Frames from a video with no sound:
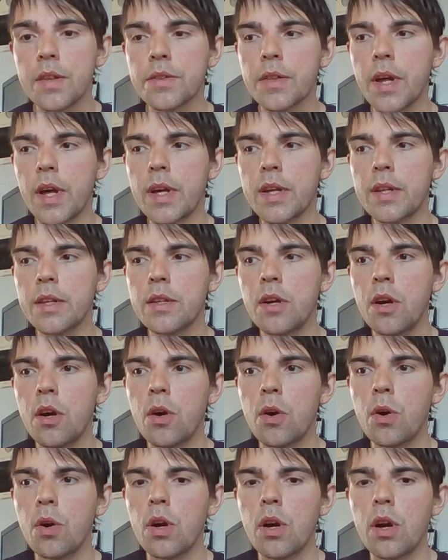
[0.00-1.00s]
then
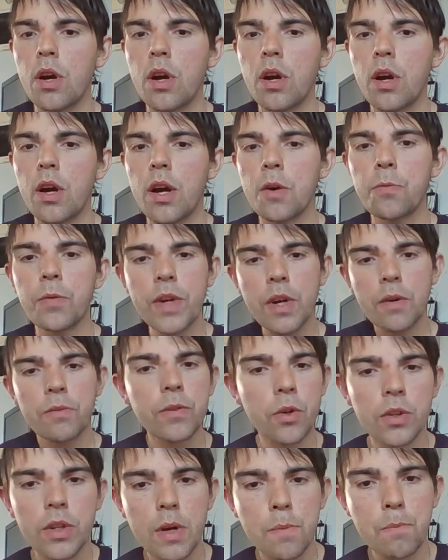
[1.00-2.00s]
if we haven't
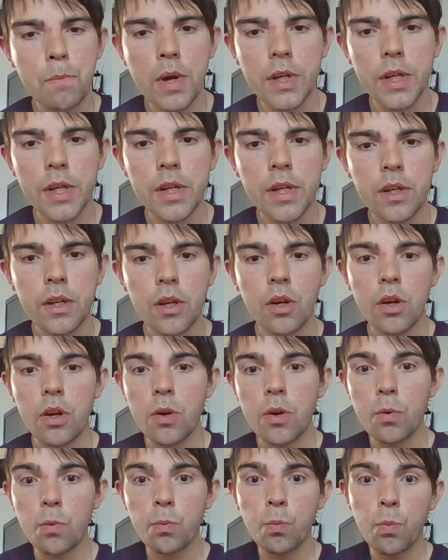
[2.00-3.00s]
got that money,
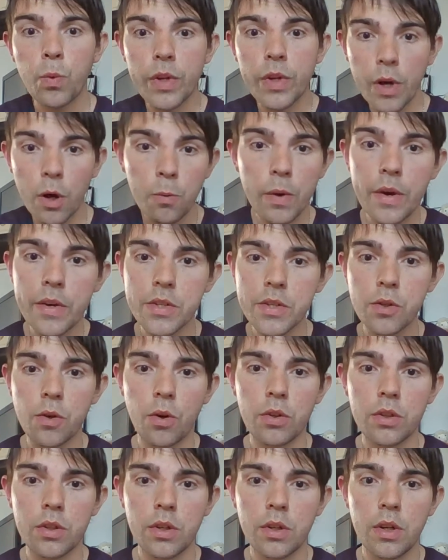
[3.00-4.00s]
we know where it's
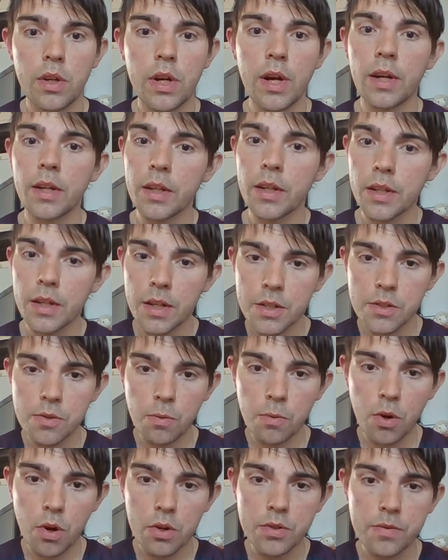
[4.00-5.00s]
gone. And he needs
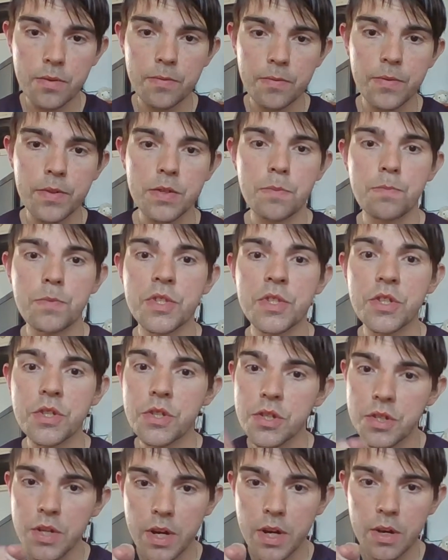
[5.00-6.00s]
to answer for some
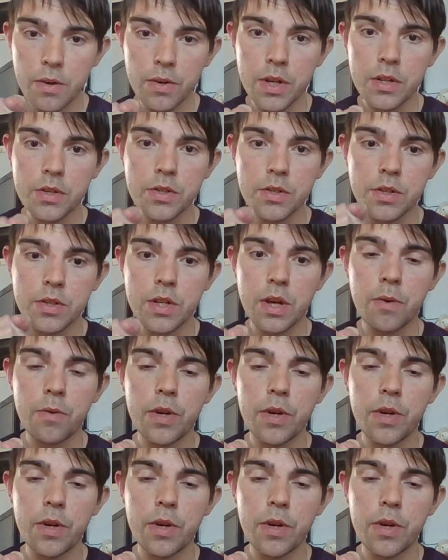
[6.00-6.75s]
serious